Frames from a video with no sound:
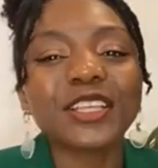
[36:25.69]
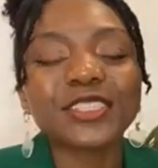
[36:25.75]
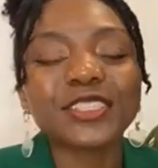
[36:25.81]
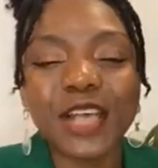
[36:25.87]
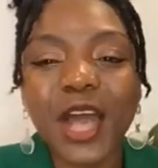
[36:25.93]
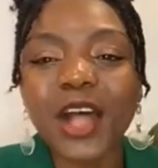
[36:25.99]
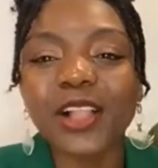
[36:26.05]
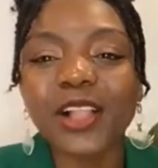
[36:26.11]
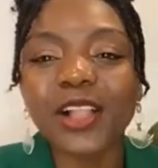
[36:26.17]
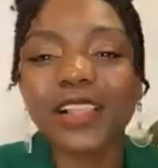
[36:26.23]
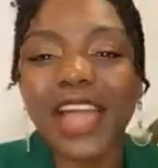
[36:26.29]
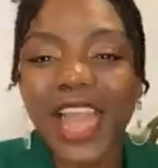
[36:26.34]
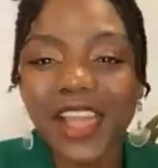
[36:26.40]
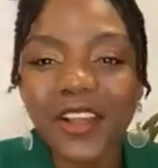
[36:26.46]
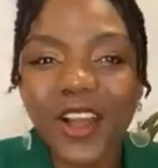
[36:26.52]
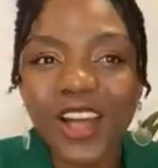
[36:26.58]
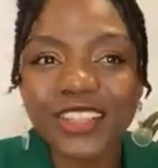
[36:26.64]
So I'll hang
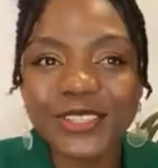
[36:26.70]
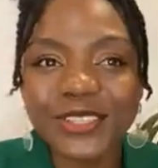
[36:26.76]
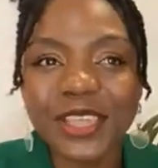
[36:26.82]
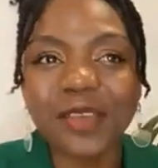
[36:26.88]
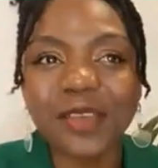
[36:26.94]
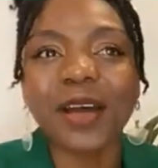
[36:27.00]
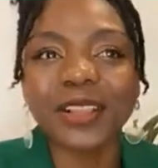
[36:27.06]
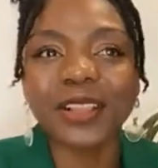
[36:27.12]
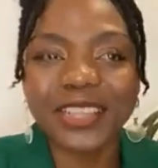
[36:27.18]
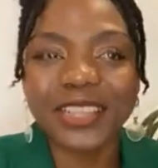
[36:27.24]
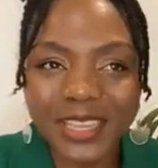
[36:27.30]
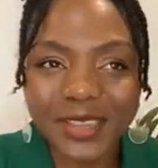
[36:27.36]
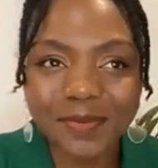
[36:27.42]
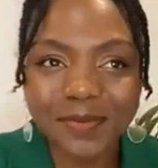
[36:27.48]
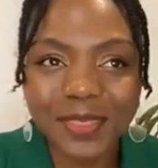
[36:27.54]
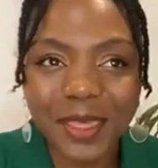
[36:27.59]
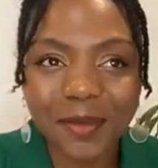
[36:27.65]
on to them, I'll
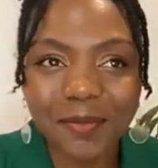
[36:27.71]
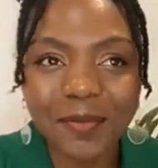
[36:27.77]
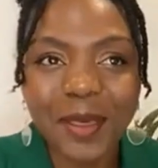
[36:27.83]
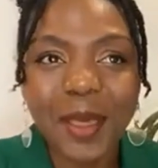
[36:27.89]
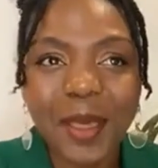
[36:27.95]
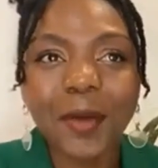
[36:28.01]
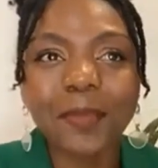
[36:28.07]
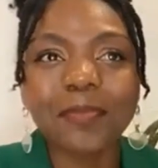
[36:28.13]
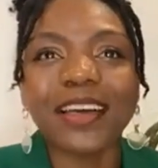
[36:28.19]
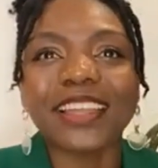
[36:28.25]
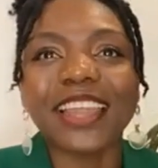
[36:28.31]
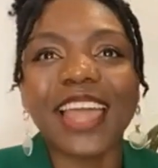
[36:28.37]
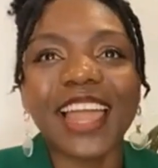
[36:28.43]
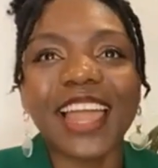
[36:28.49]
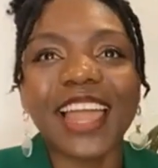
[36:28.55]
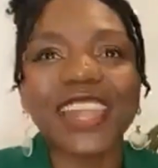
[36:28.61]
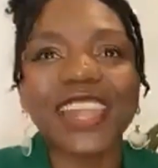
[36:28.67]
keep them, but
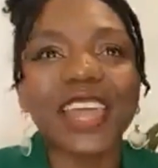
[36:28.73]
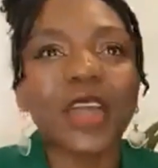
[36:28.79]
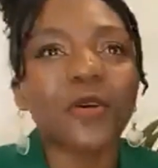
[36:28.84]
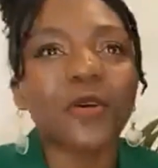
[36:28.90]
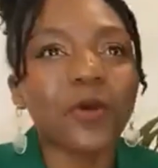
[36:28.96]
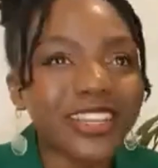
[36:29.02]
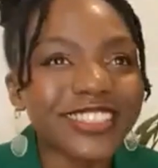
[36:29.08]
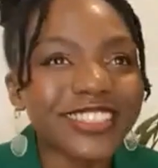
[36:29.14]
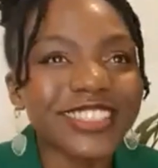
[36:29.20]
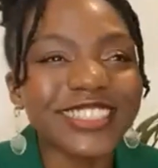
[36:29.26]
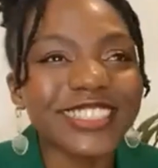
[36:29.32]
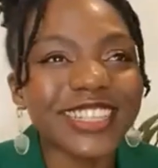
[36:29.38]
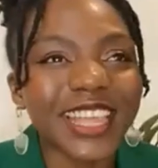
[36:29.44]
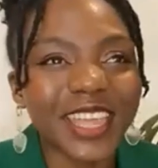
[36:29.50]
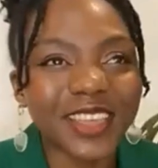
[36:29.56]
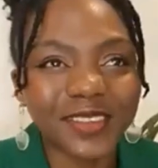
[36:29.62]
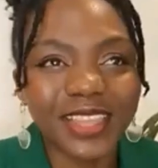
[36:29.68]
had I watched this
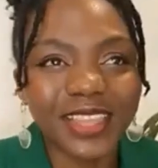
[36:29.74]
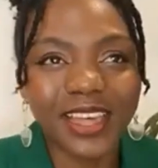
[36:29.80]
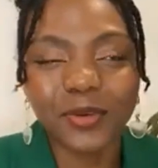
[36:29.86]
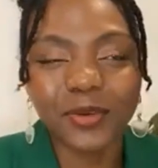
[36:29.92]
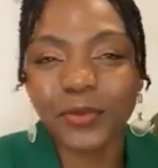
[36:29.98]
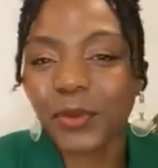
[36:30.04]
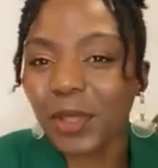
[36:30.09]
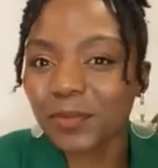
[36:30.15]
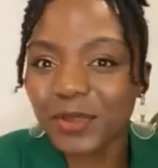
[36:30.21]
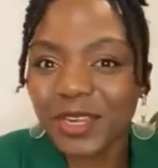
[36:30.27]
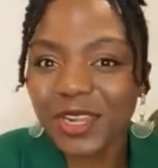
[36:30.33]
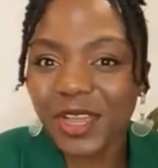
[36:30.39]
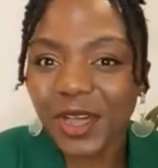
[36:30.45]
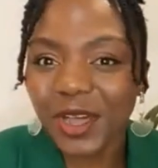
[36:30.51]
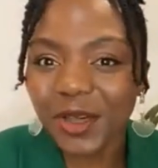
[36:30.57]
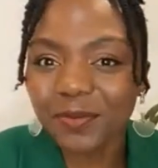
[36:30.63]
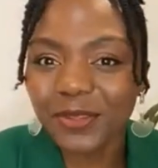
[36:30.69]

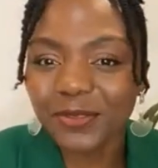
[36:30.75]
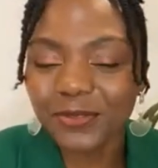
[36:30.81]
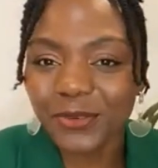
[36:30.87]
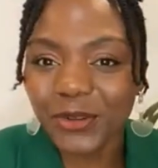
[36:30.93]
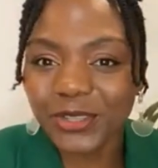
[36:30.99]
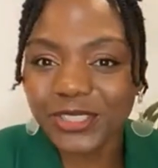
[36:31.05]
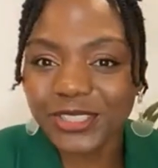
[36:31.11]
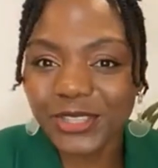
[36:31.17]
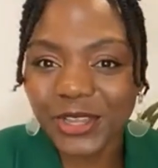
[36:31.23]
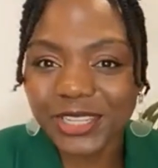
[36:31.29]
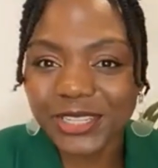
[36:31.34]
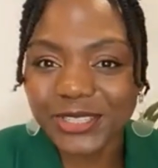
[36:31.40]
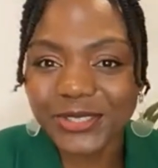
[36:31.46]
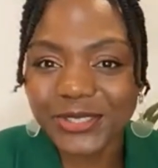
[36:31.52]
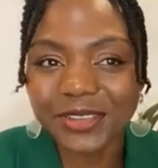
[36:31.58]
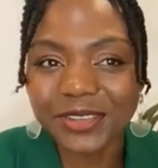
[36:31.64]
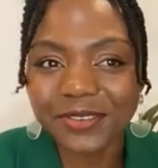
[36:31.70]
webinar before
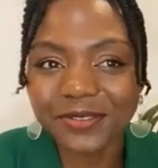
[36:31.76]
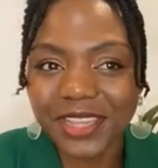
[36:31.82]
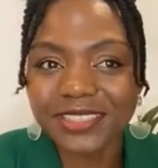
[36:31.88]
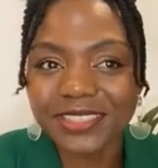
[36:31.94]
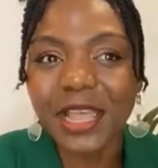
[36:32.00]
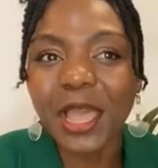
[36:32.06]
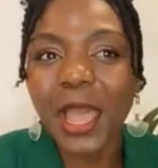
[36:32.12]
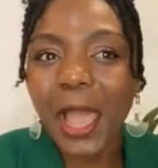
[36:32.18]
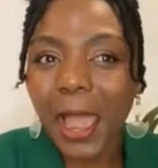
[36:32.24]
starting to invest,